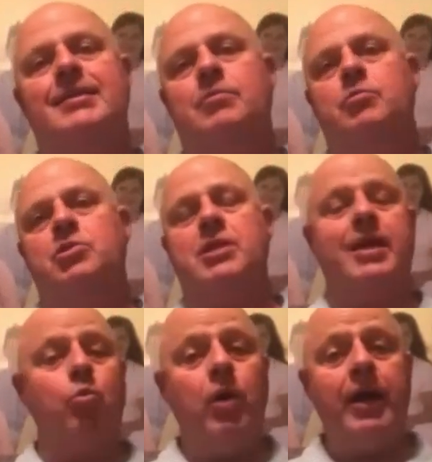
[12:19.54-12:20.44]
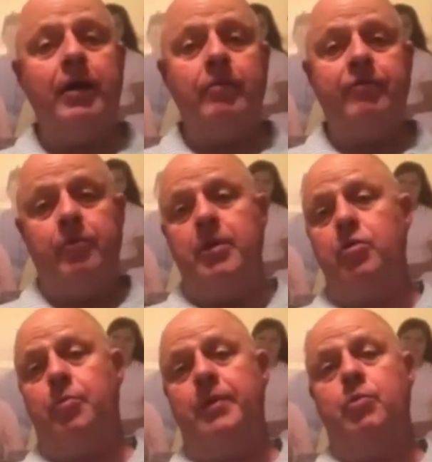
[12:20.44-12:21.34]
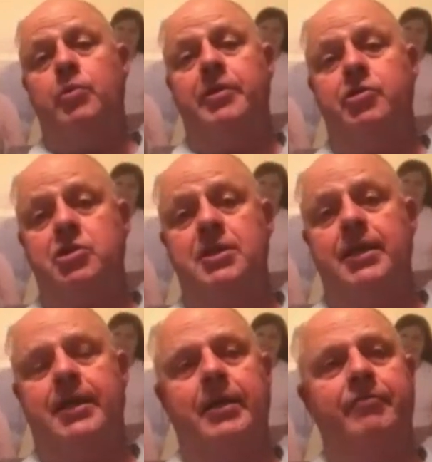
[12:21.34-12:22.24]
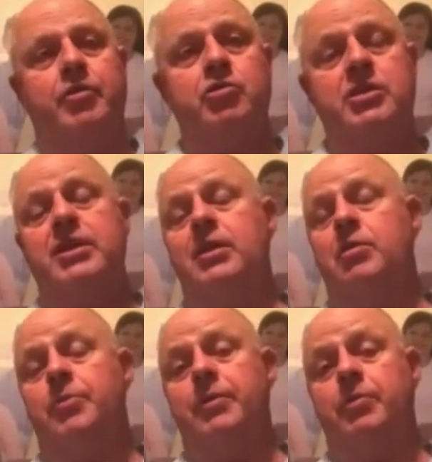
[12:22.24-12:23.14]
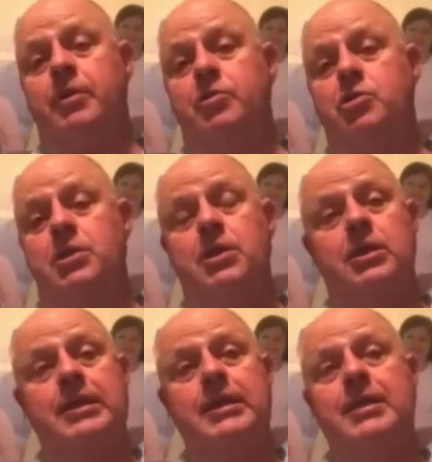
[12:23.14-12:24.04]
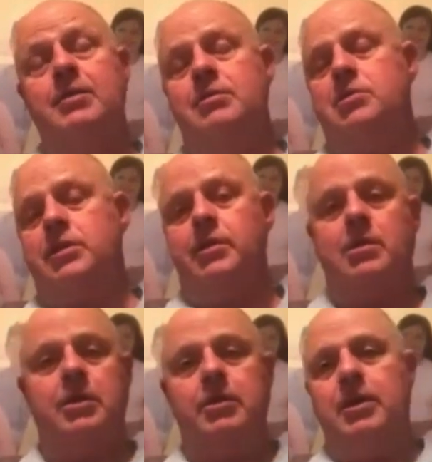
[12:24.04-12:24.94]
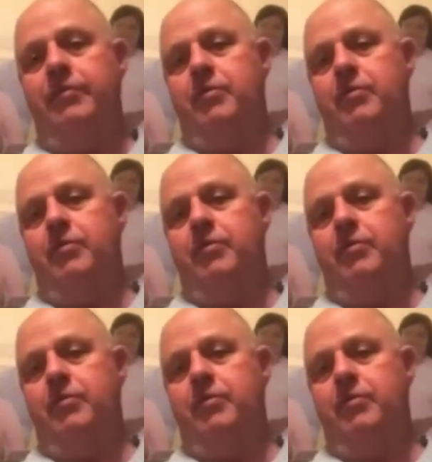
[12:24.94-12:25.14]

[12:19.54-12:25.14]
Stay away from other people when you're sick, and if you see other people that are sick, then steer clear of them.